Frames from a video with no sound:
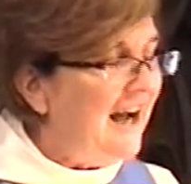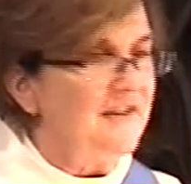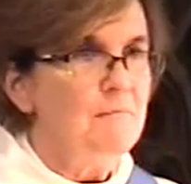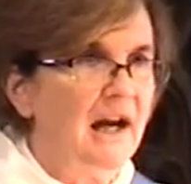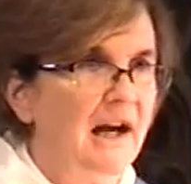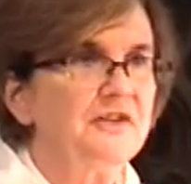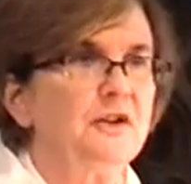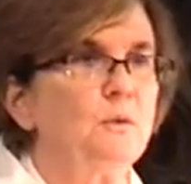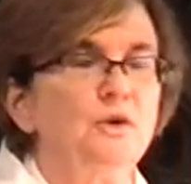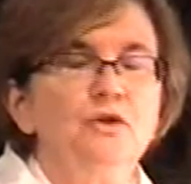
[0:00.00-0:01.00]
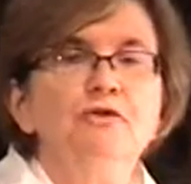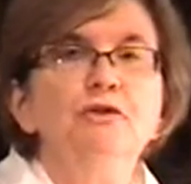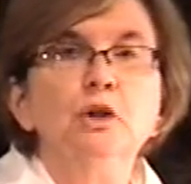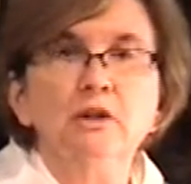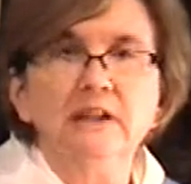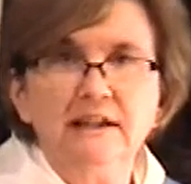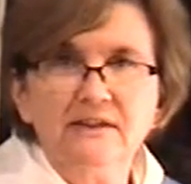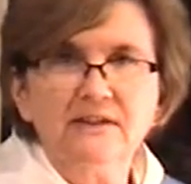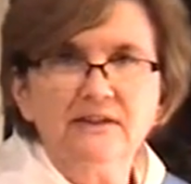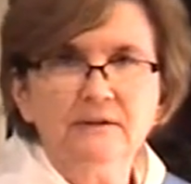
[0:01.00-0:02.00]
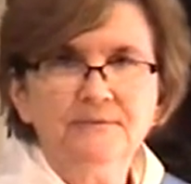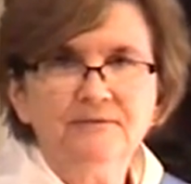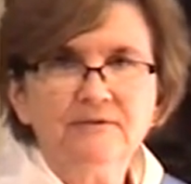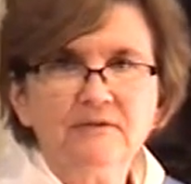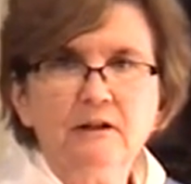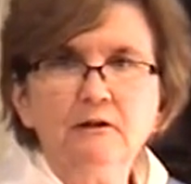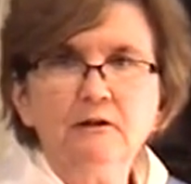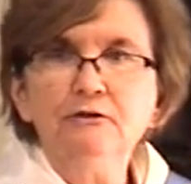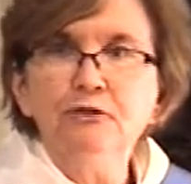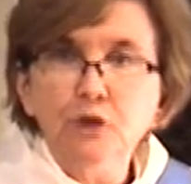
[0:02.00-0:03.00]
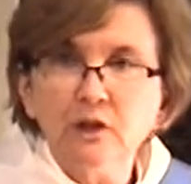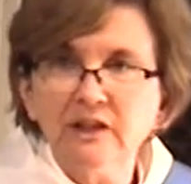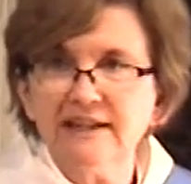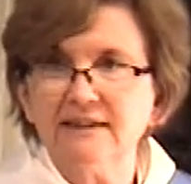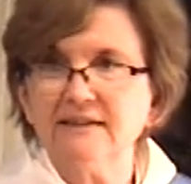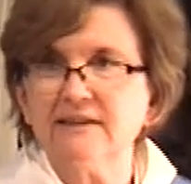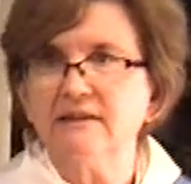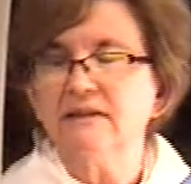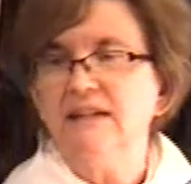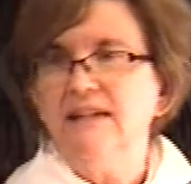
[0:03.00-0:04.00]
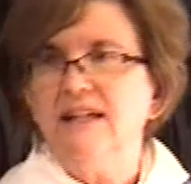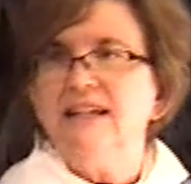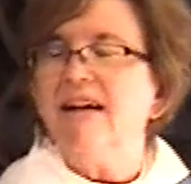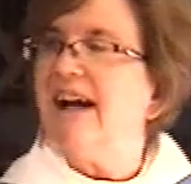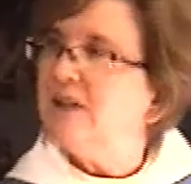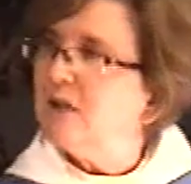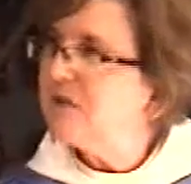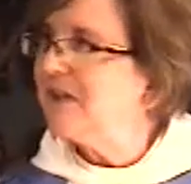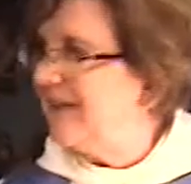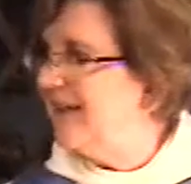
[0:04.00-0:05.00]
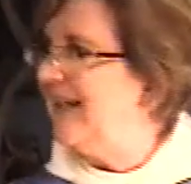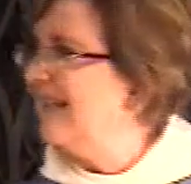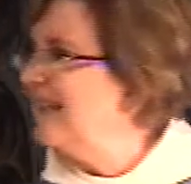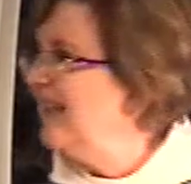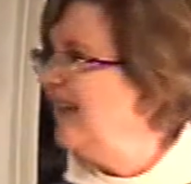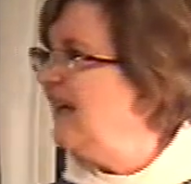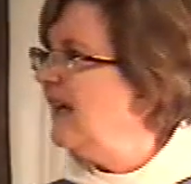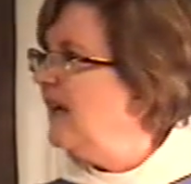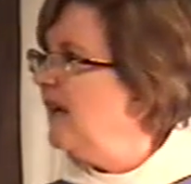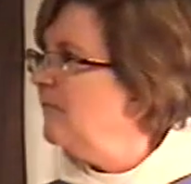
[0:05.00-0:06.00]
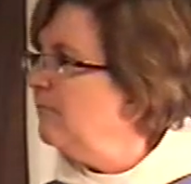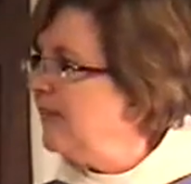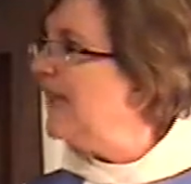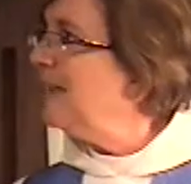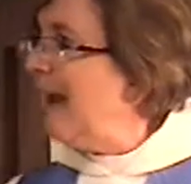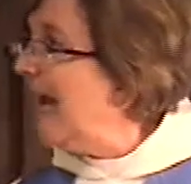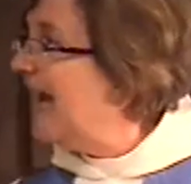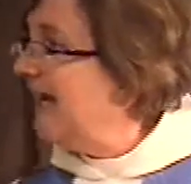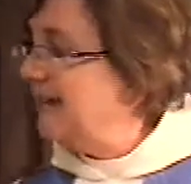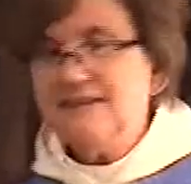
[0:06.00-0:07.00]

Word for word: And the master was furious. Furious. Now, I used to think, mean man,